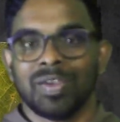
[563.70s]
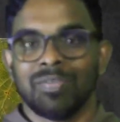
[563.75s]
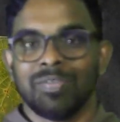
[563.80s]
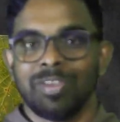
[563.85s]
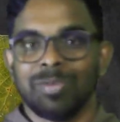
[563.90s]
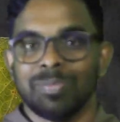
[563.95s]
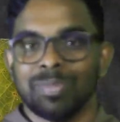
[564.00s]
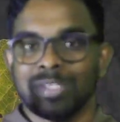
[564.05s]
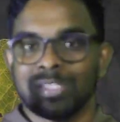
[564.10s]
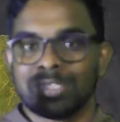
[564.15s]
We
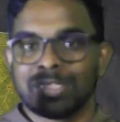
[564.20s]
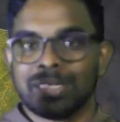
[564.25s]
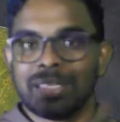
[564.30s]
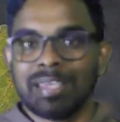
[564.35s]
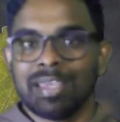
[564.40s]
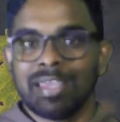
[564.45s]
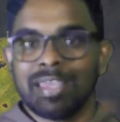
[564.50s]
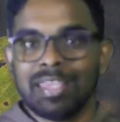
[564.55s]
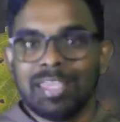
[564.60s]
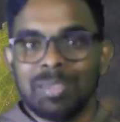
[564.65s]
must
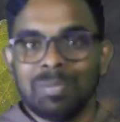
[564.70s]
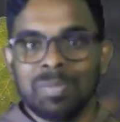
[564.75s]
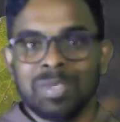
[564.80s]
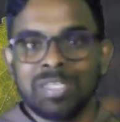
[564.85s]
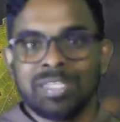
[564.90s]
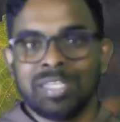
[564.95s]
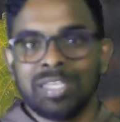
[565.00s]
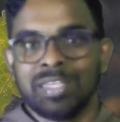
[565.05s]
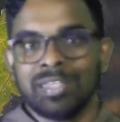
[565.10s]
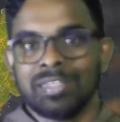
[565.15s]

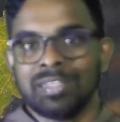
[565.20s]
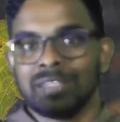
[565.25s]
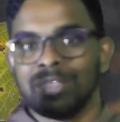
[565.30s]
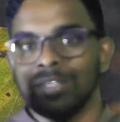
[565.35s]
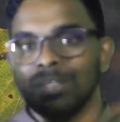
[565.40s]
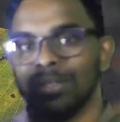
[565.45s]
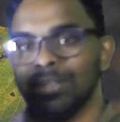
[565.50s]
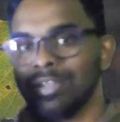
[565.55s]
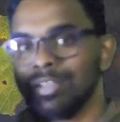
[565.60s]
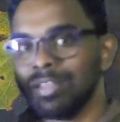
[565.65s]
imitate
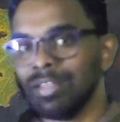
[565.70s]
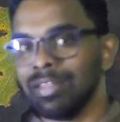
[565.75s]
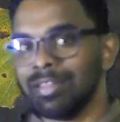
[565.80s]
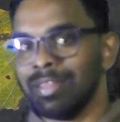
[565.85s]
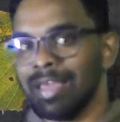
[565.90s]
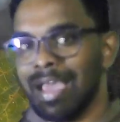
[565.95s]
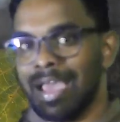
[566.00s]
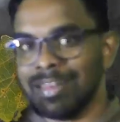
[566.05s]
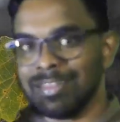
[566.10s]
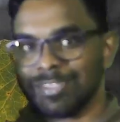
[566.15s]

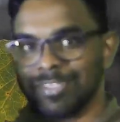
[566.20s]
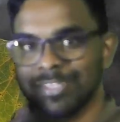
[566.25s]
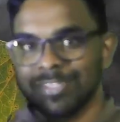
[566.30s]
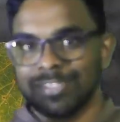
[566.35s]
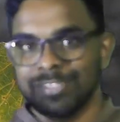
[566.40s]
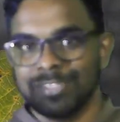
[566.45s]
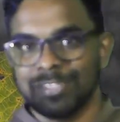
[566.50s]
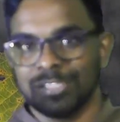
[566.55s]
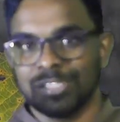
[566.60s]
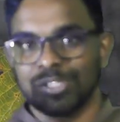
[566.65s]
the
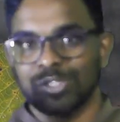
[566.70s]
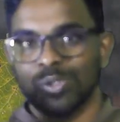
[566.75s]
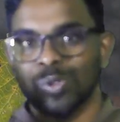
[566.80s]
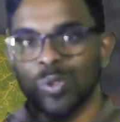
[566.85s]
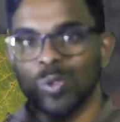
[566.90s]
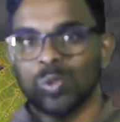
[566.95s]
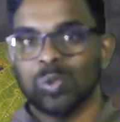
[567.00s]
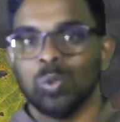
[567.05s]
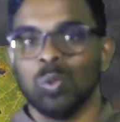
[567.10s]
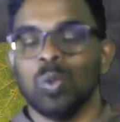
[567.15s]
ancestors,
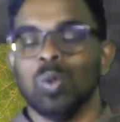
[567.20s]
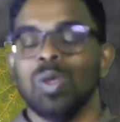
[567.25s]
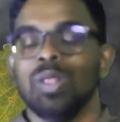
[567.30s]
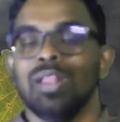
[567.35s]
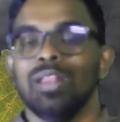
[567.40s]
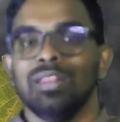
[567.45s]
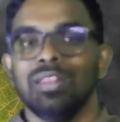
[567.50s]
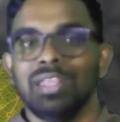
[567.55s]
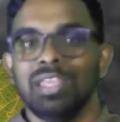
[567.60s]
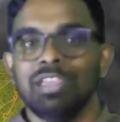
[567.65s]
those who
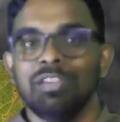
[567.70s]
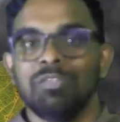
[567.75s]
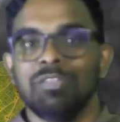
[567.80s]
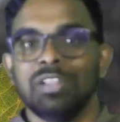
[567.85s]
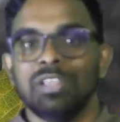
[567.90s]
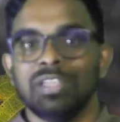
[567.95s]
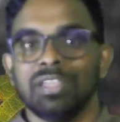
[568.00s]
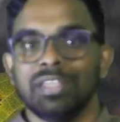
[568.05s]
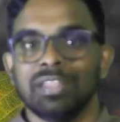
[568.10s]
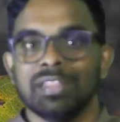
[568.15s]
lived
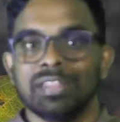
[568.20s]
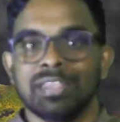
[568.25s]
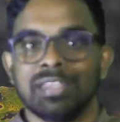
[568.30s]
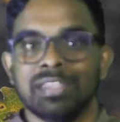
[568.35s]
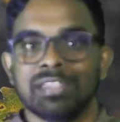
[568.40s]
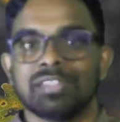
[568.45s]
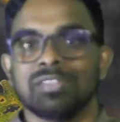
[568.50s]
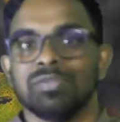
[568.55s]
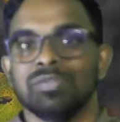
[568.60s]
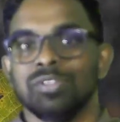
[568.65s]
in
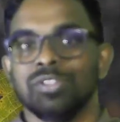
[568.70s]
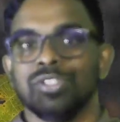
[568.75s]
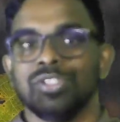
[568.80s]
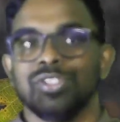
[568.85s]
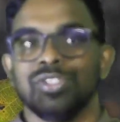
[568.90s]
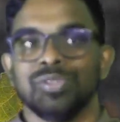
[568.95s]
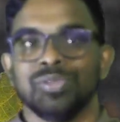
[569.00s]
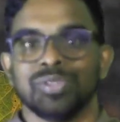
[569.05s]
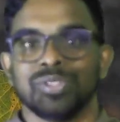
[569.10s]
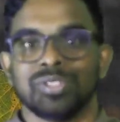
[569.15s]
these
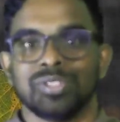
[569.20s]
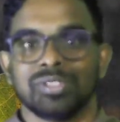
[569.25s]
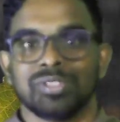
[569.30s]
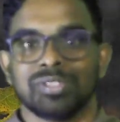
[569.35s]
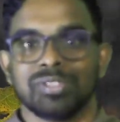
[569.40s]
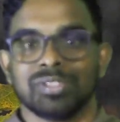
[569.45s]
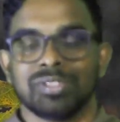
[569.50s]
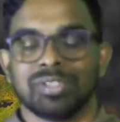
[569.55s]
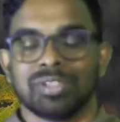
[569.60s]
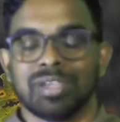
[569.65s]
virtues,
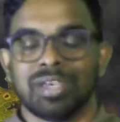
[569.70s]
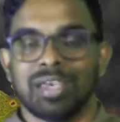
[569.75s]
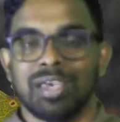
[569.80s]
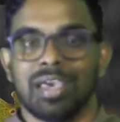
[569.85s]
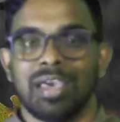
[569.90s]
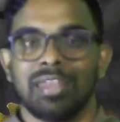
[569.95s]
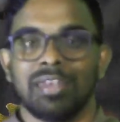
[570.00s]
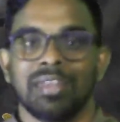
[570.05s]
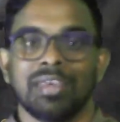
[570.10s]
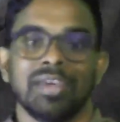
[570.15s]

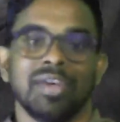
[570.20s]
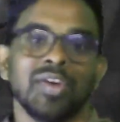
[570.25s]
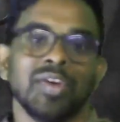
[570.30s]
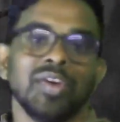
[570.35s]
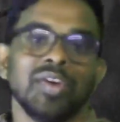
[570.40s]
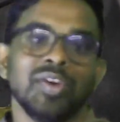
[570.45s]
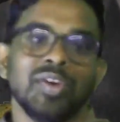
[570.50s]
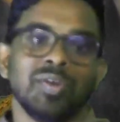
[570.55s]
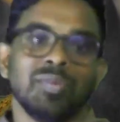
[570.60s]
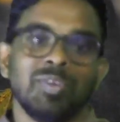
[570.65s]
and
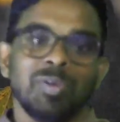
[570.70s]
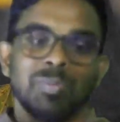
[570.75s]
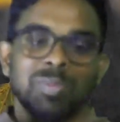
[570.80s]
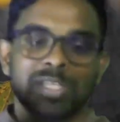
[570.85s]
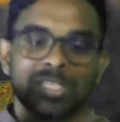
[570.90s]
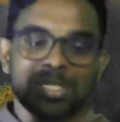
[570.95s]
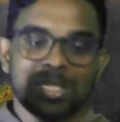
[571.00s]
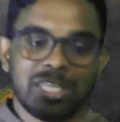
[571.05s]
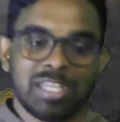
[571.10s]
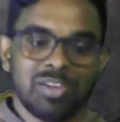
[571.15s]
we
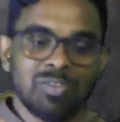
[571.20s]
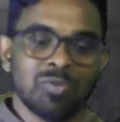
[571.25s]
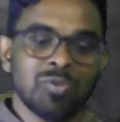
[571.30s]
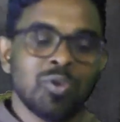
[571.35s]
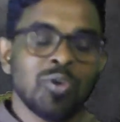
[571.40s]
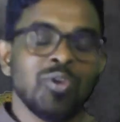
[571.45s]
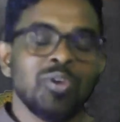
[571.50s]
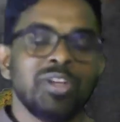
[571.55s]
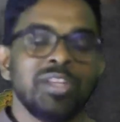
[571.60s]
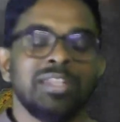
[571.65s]
must
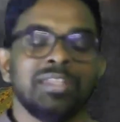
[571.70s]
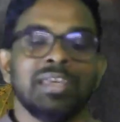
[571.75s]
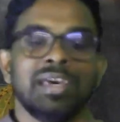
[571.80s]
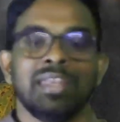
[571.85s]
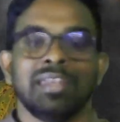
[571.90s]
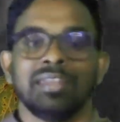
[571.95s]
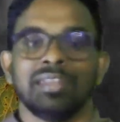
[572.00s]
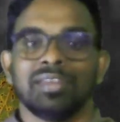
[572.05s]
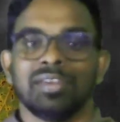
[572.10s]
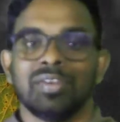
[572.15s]
involve in
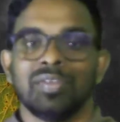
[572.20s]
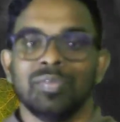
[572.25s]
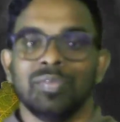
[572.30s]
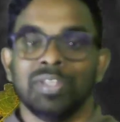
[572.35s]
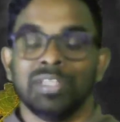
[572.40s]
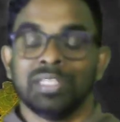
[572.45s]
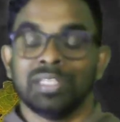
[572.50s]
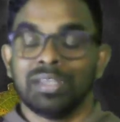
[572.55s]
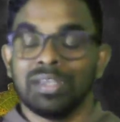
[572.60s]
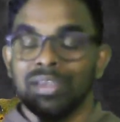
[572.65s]
that
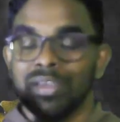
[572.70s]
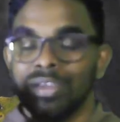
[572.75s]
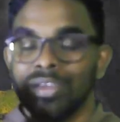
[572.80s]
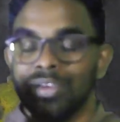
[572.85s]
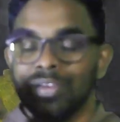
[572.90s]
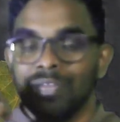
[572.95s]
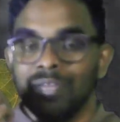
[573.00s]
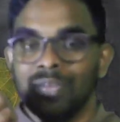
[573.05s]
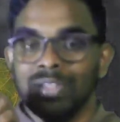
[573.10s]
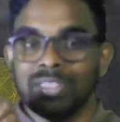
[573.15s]
with
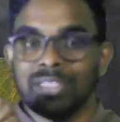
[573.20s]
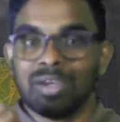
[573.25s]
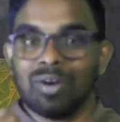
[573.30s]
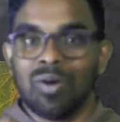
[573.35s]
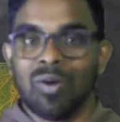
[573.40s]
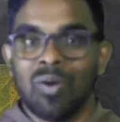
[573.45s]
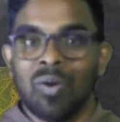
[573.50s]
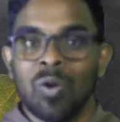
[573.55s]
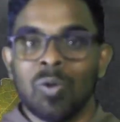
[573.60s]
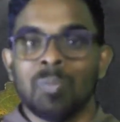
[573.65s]

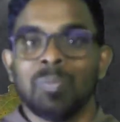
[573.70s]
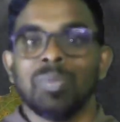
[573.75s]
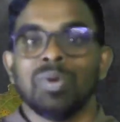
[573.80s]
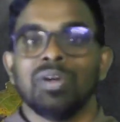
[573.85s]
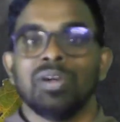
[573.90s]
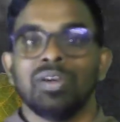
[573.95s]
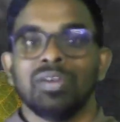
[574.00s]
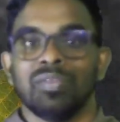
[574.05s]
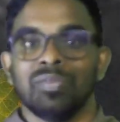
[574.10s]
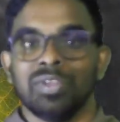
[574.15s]
hope,
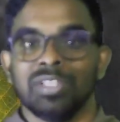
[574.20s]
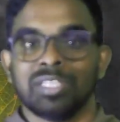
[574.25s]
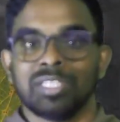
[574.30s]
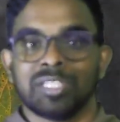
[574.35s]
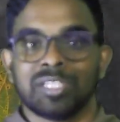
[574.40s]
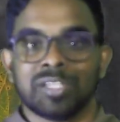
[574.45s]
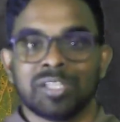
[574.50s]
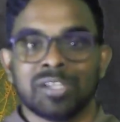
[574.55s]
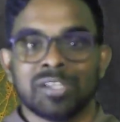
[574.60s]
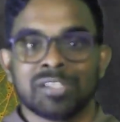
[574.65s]
with
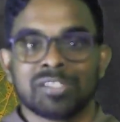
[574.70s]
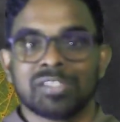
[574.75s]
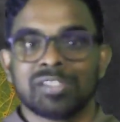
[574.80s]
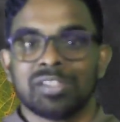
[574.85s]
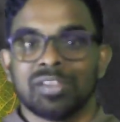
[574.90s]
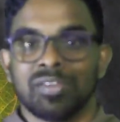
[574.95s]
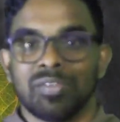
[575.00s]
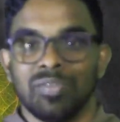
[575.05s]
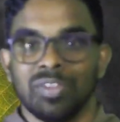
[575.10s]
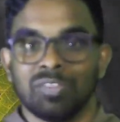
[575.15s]
trust,
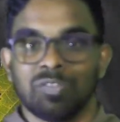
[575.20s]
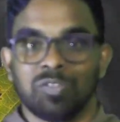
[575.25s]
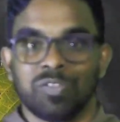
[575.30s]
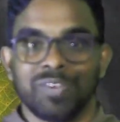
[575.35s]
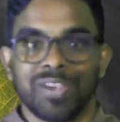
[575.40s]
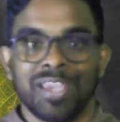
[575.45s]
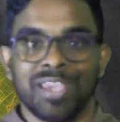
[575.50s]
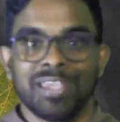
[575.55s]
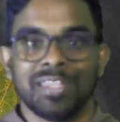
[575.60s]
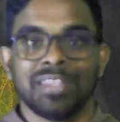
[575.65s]
with
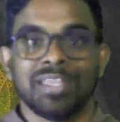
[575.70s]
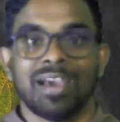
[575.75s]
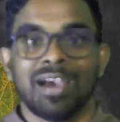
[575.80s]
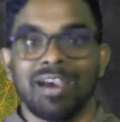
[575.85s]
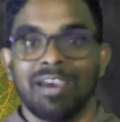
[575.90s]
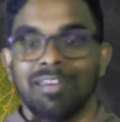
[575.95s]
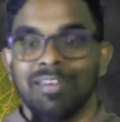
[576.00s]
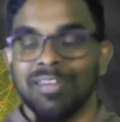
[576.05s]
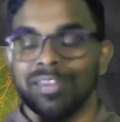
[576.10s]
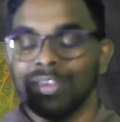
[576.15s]
faith
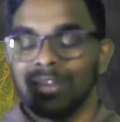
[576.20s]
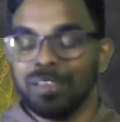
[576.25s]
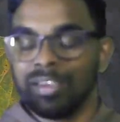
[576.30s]
and